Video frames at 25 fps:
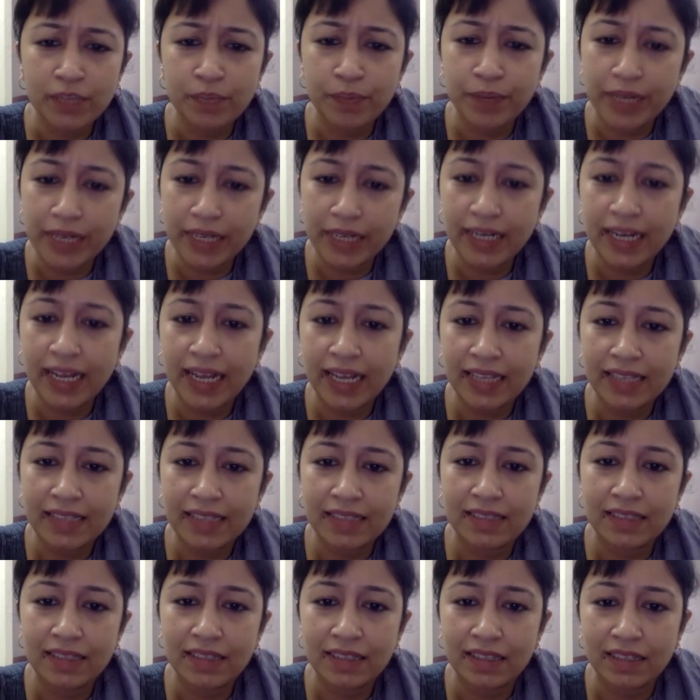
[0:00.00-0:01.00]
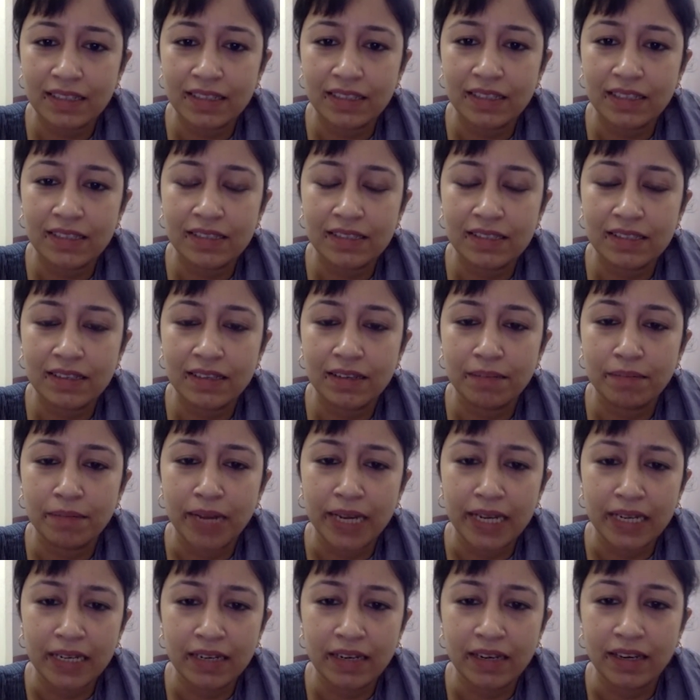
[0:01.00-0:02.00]
pitted as this
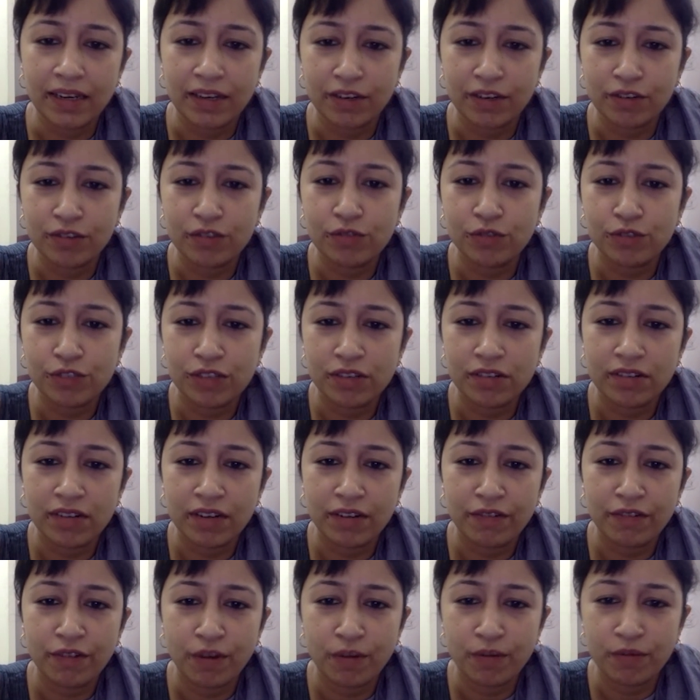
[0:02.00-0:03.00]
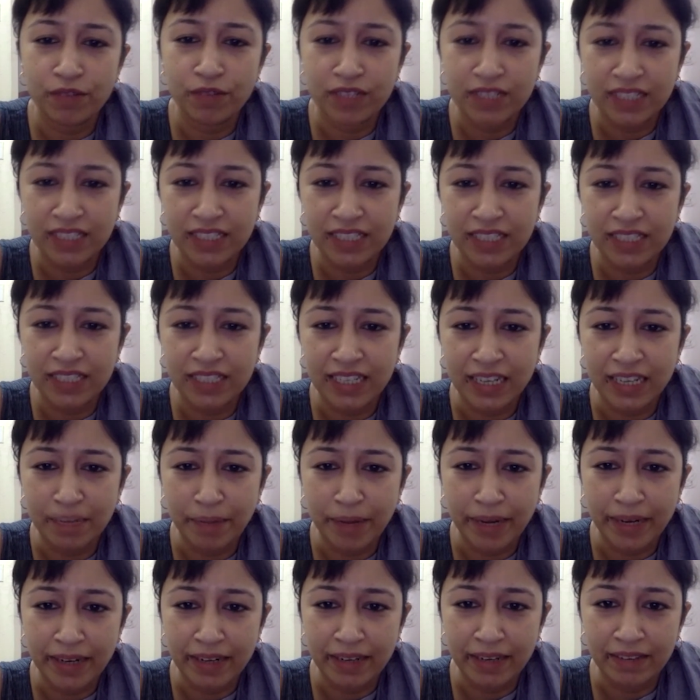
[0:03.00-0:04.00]
binary, social reform versus
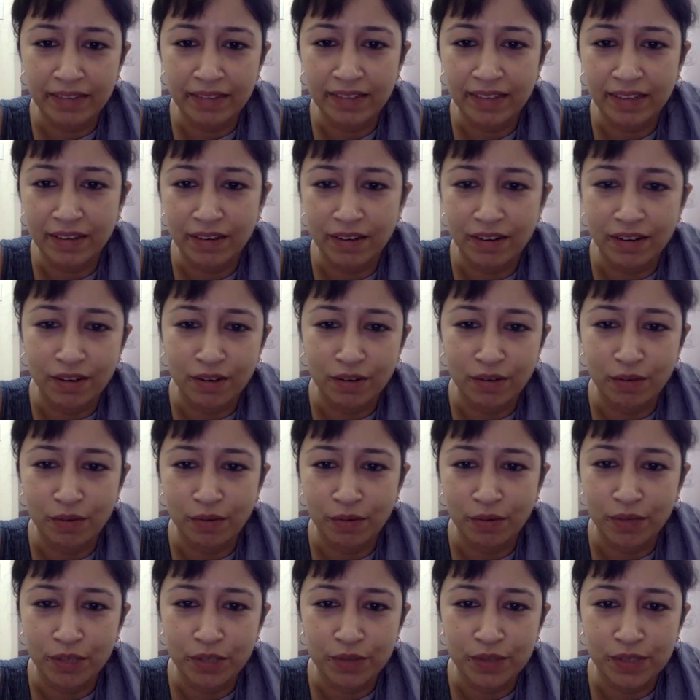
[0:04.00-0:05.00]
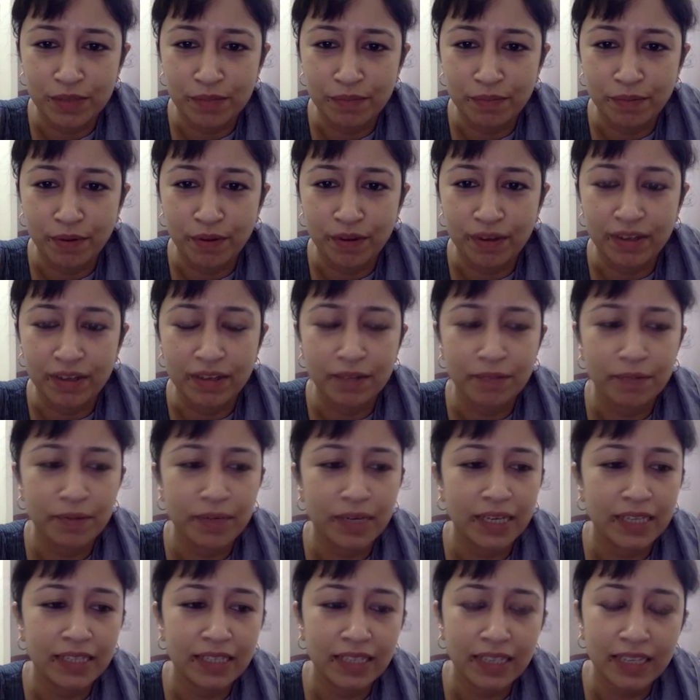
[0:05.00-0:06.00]
independence, and which was important. But
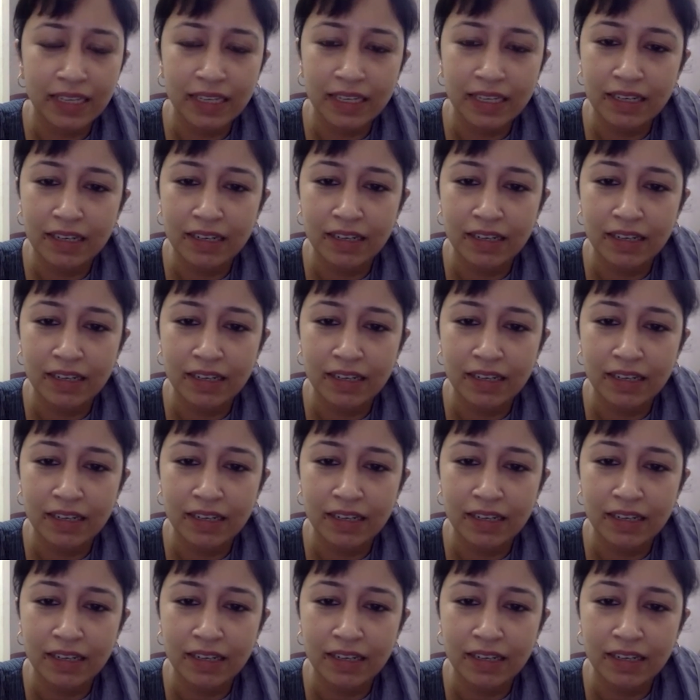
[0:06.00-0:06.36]
I think